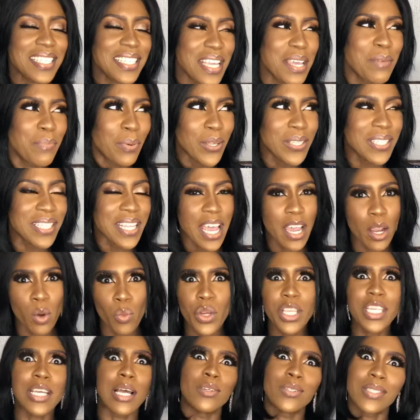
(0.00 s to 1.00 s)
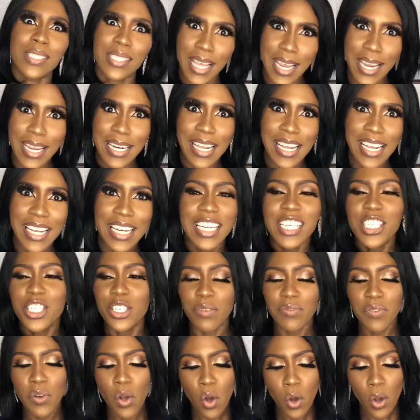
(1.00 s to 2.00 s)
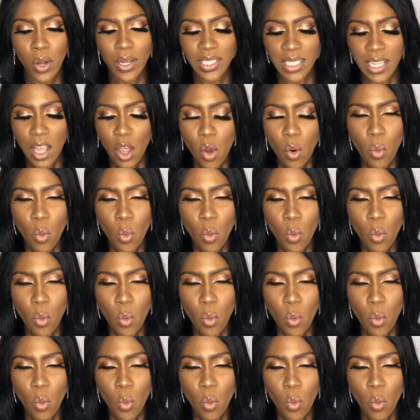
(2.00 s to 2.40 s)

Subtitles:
Igbo saying, which I'll say in English, of course,